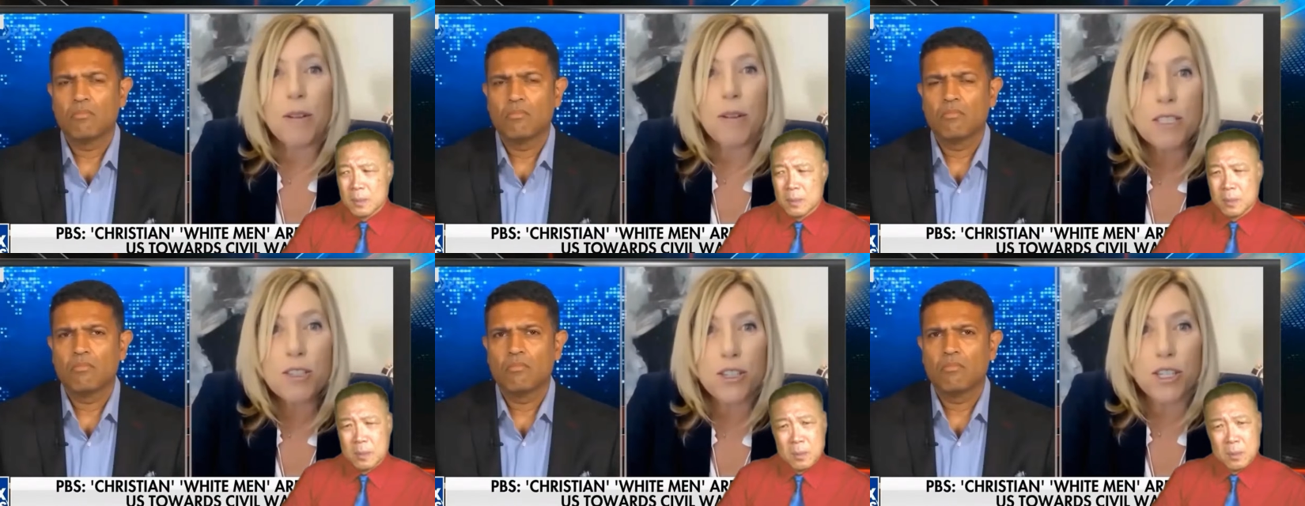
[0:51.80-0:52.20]

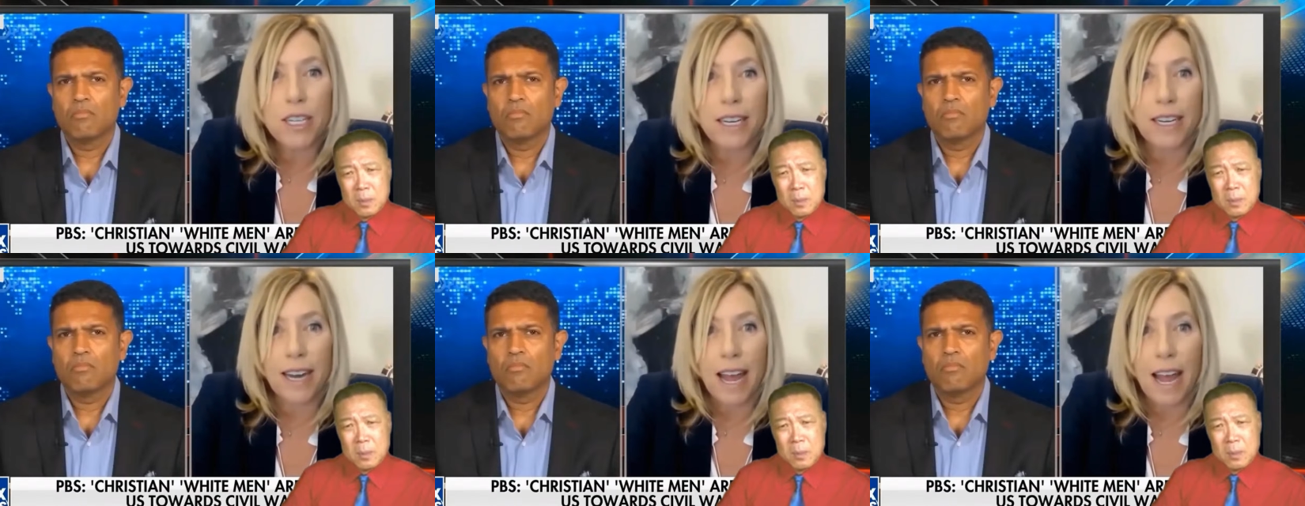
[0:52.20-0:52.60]

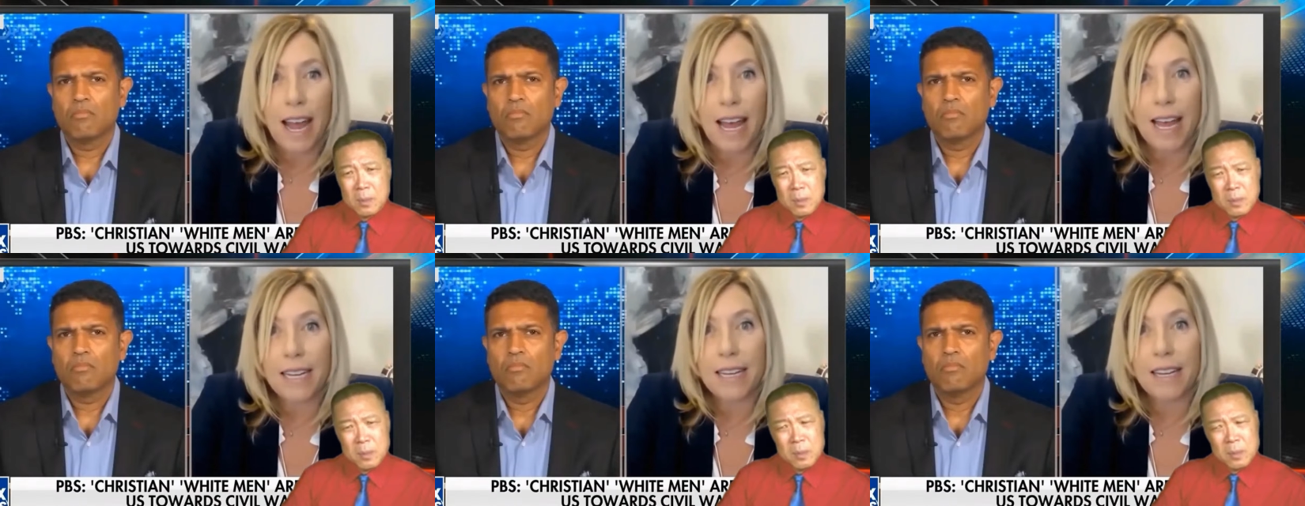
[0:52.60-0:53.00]
Speaker 1: Christian,
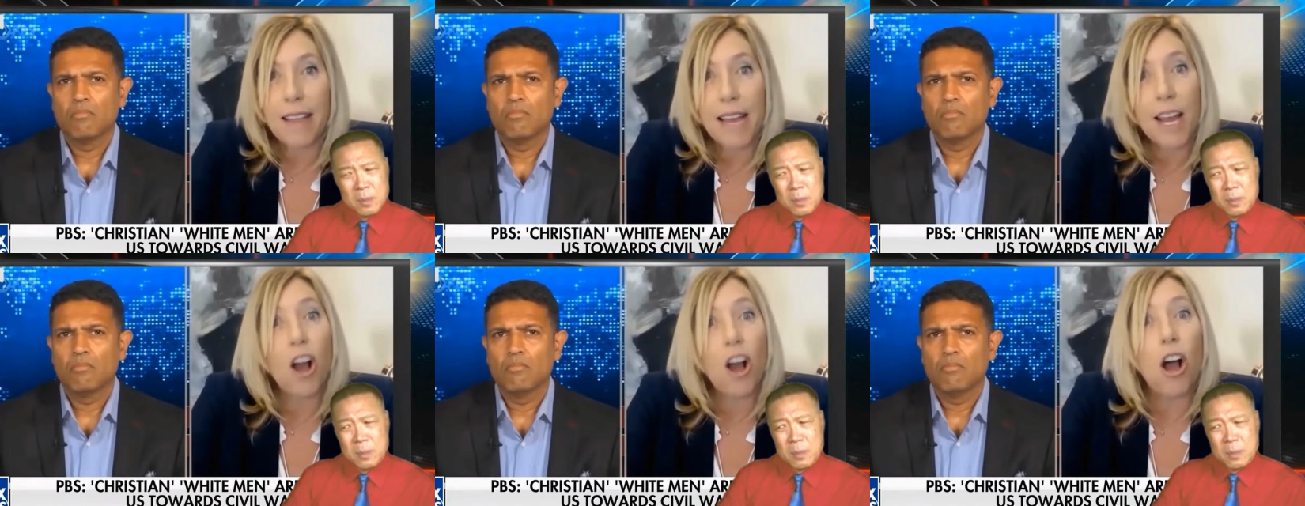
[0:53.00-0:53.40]
and
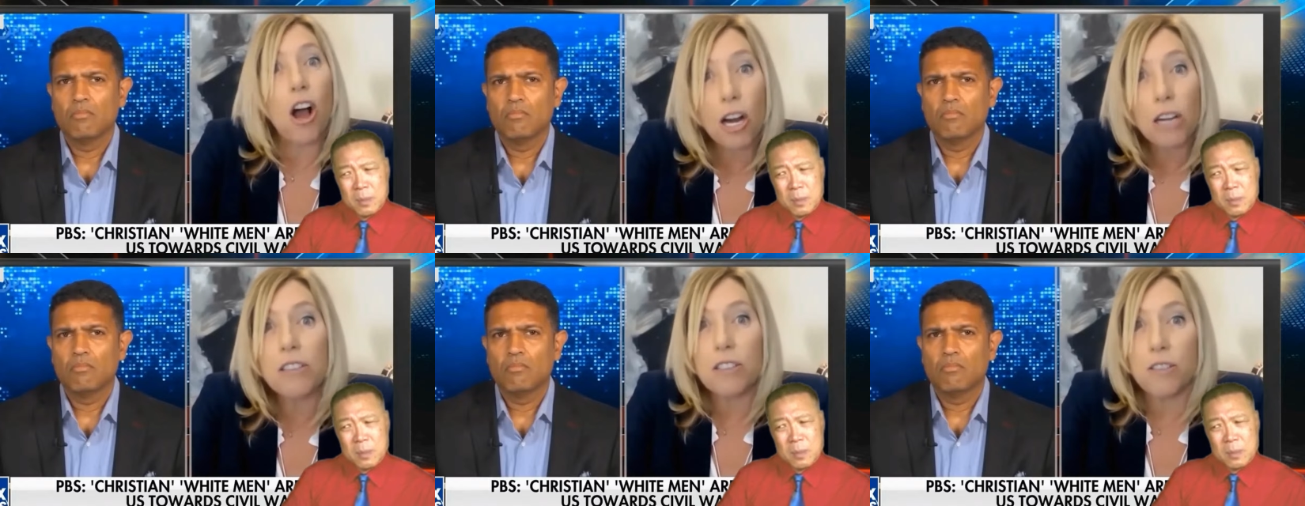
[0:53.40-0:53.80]
they
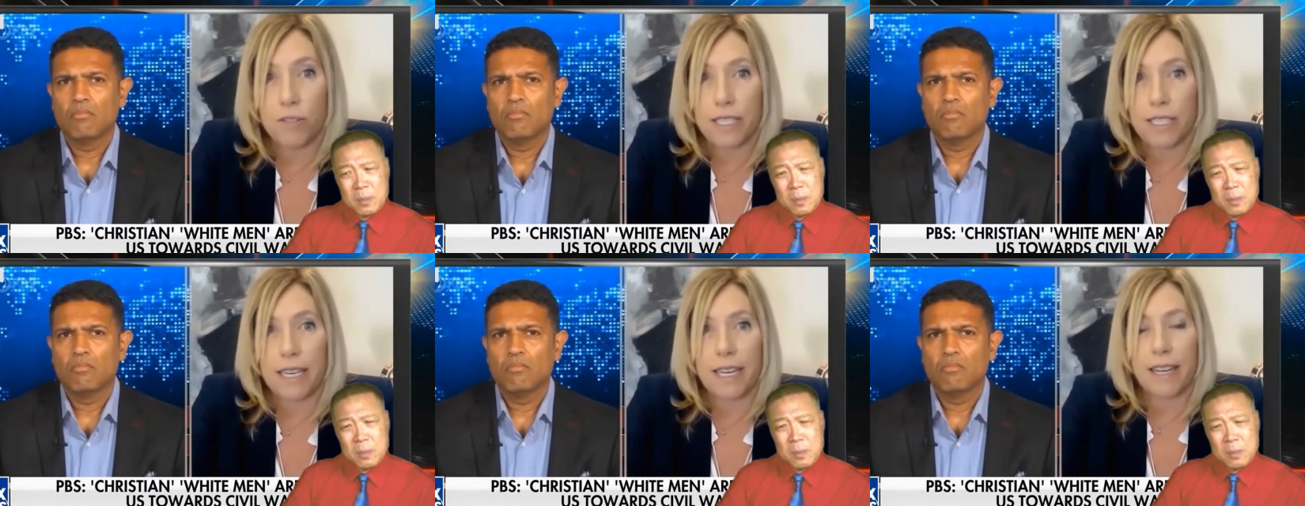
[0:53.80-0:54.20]
are
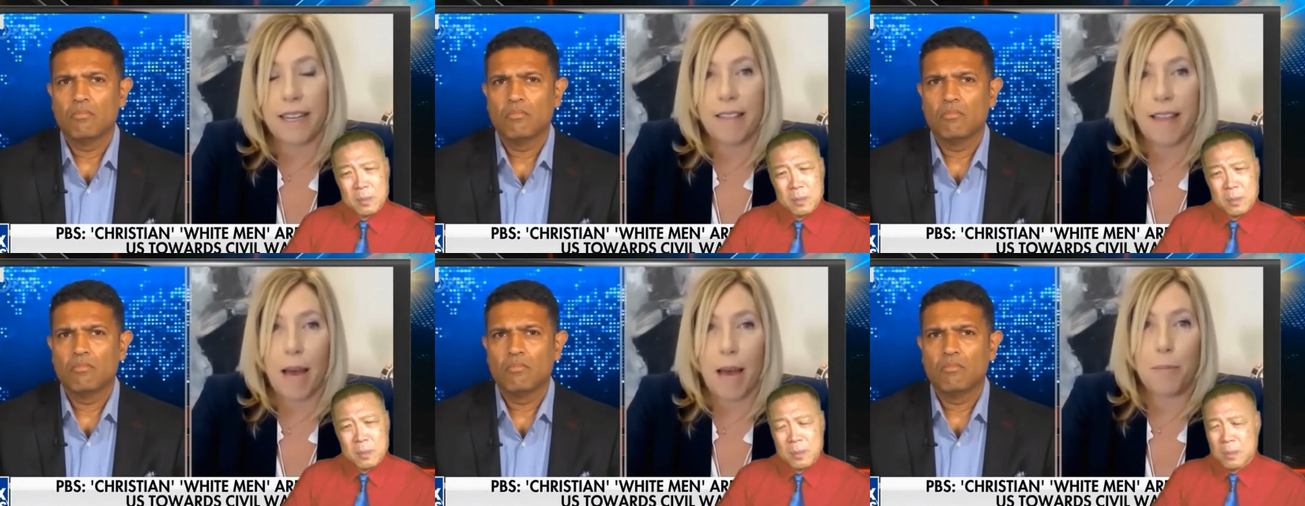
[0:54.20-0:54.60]

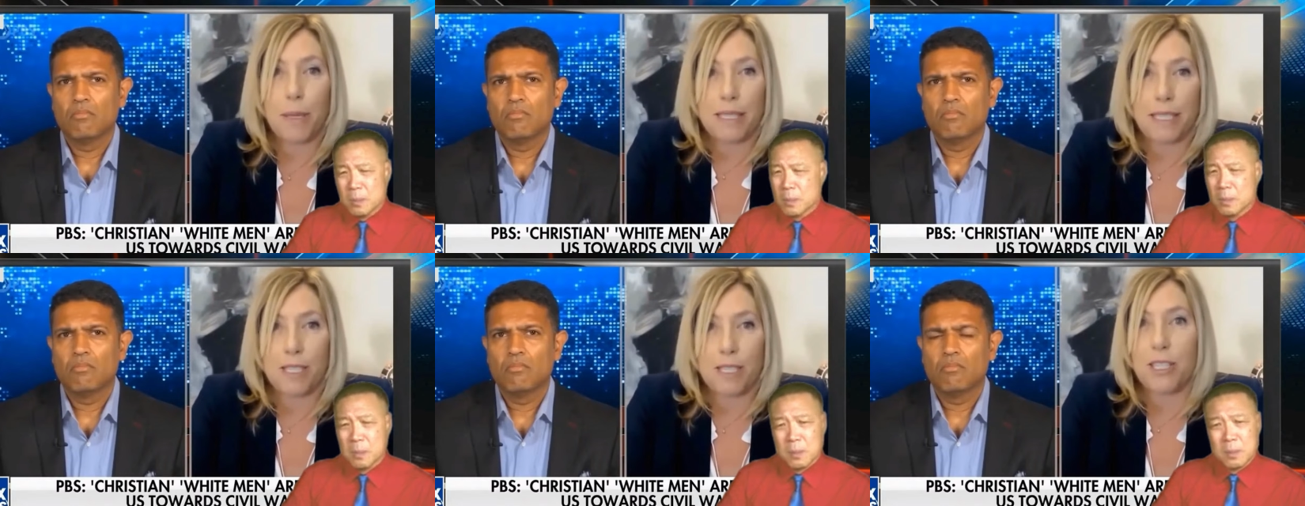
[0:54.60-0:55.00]
losing
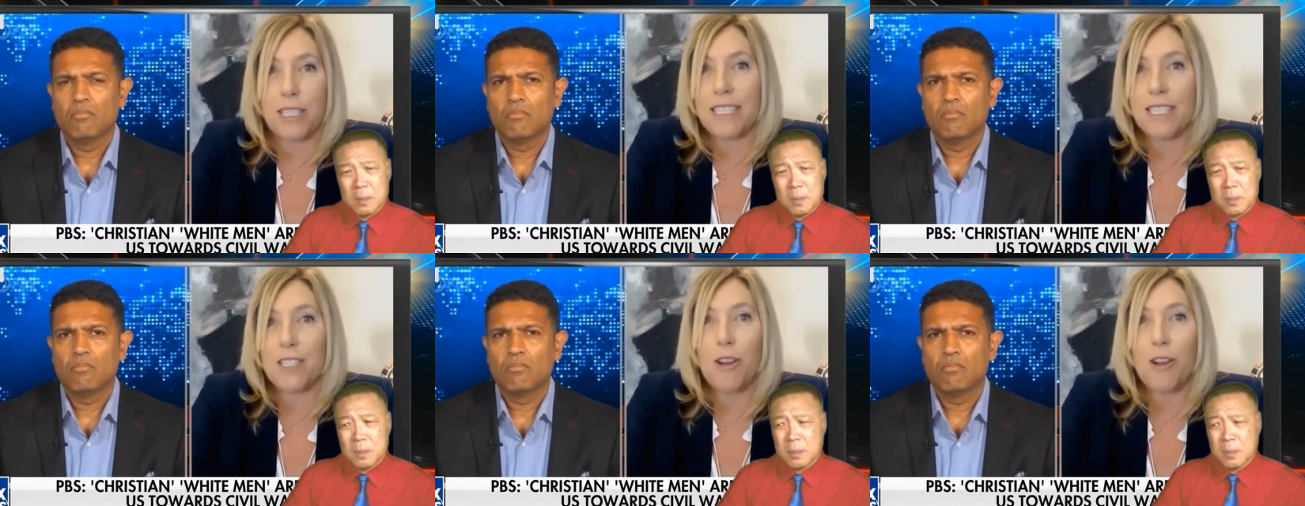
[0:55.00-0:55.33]
that position.